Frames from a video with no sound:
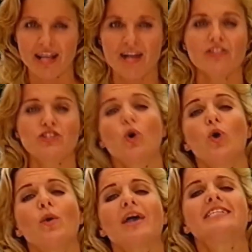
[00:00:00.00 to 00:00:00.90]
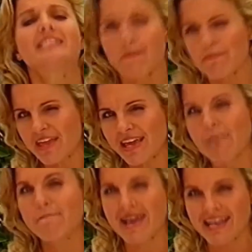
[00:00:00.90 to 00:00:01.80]
There's always something
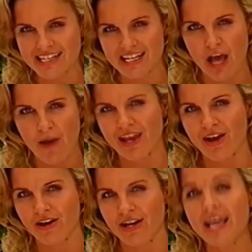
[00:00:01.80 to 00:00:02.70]
amazing going on.